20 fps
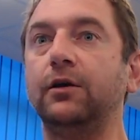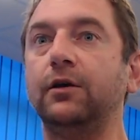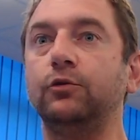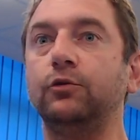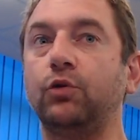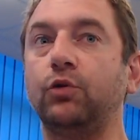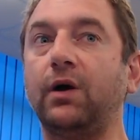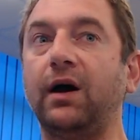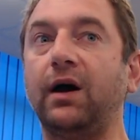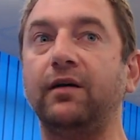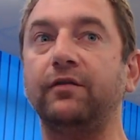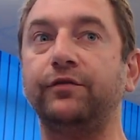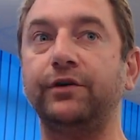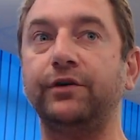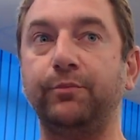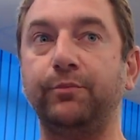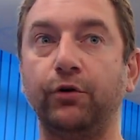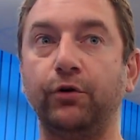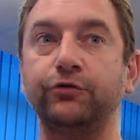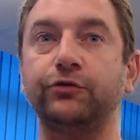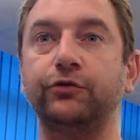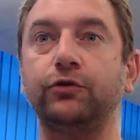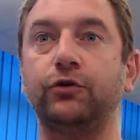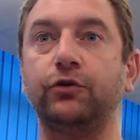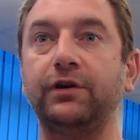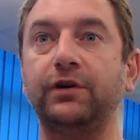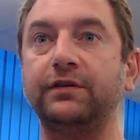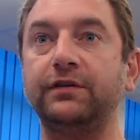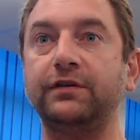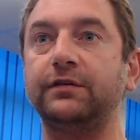to have
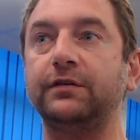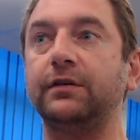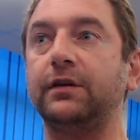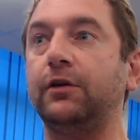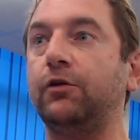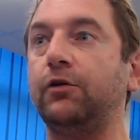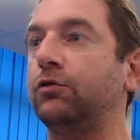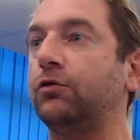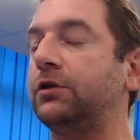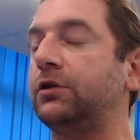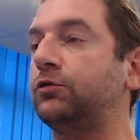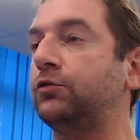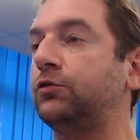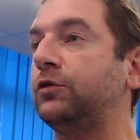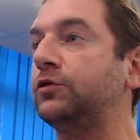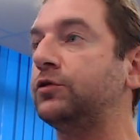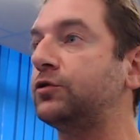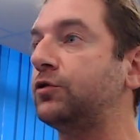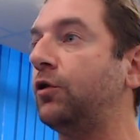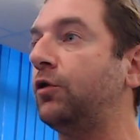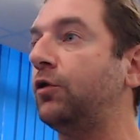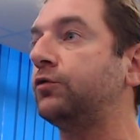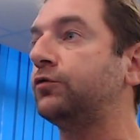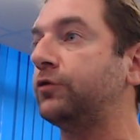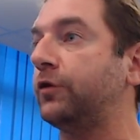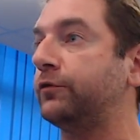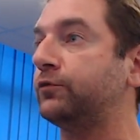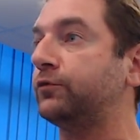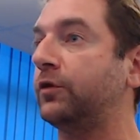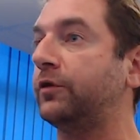repositories in order to install
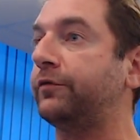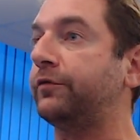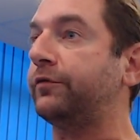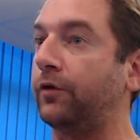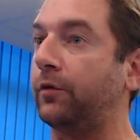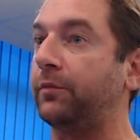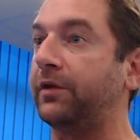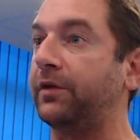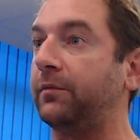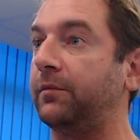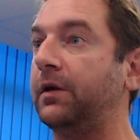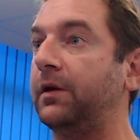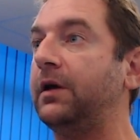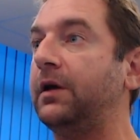software from them.